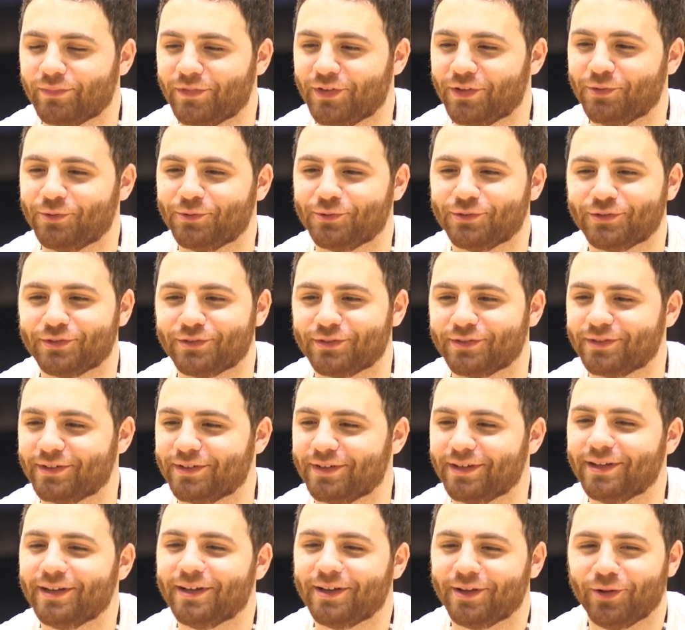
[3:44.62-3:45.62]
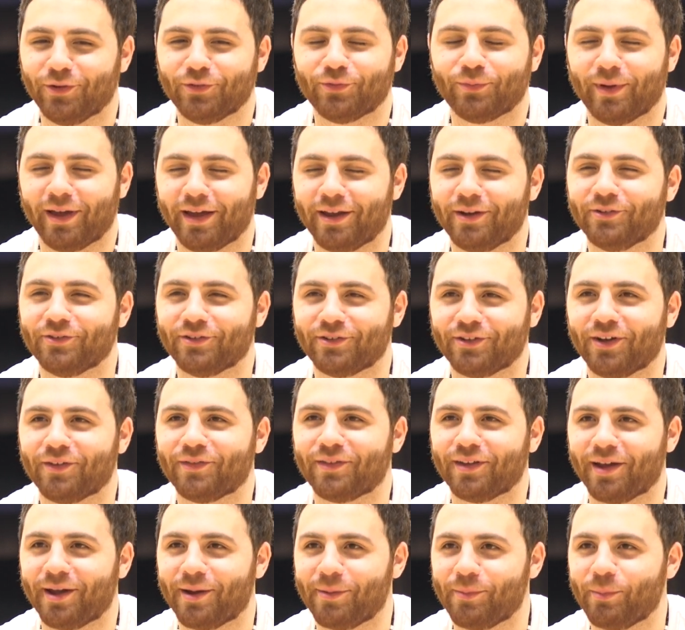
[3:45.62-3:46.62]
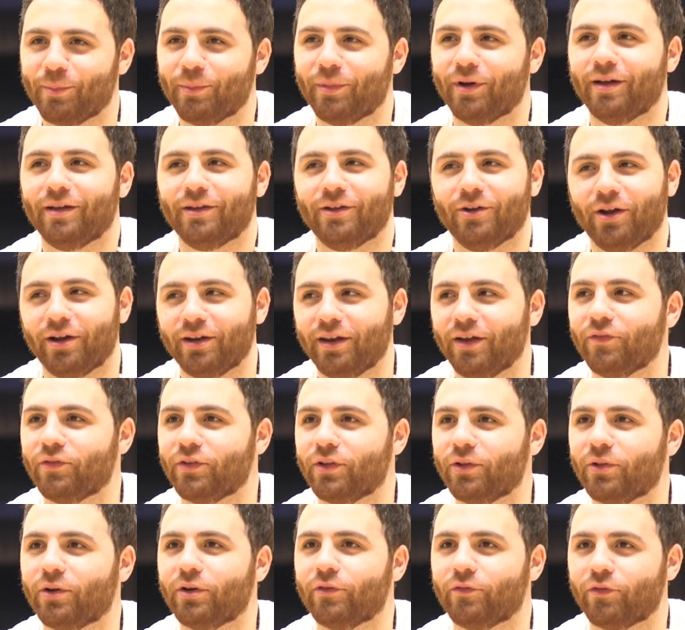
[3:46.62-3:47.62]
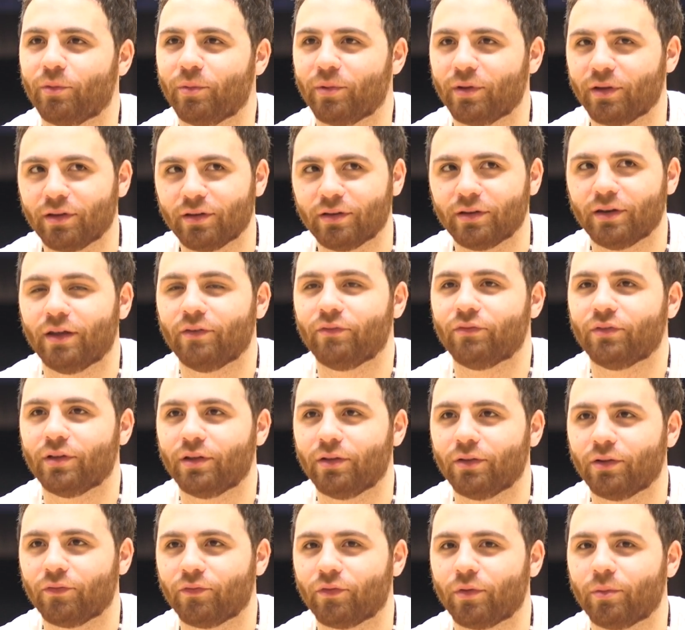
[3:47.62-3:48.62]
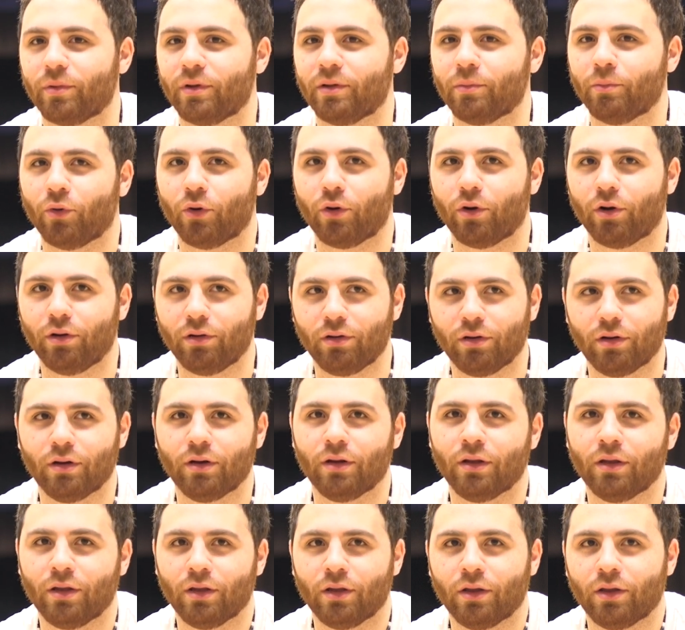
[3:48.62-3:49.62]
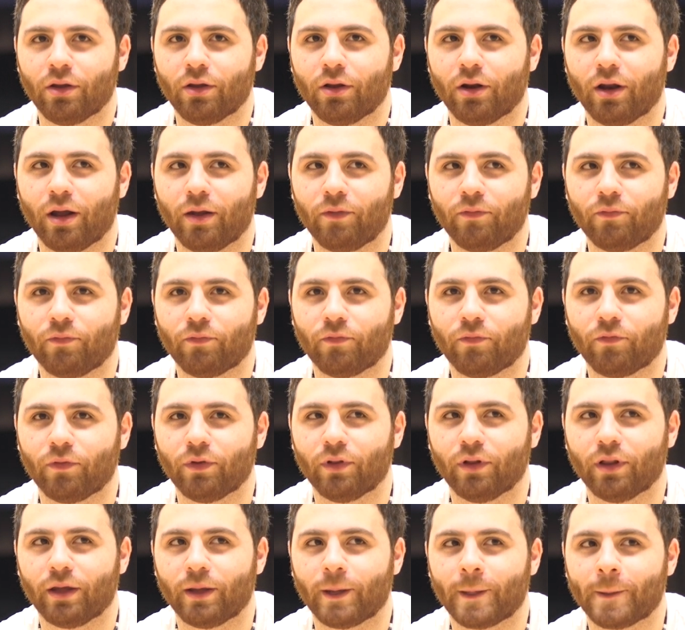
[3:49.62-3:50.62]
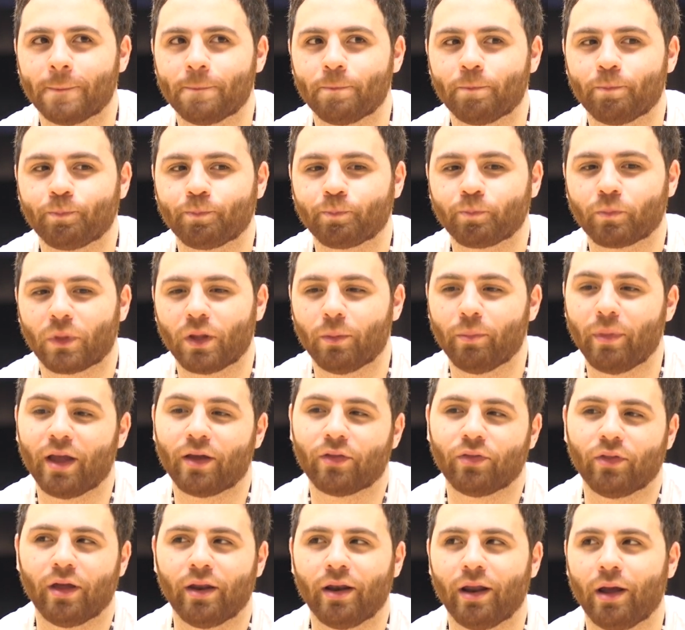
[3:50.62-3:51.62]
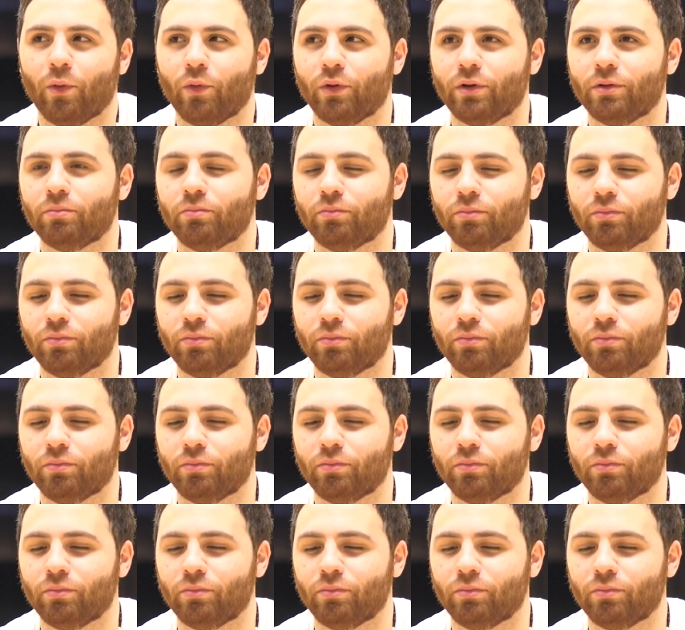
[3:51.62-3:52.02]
it was bad. It was a tough time. But I definitely learned from it. More. I feel like back then I would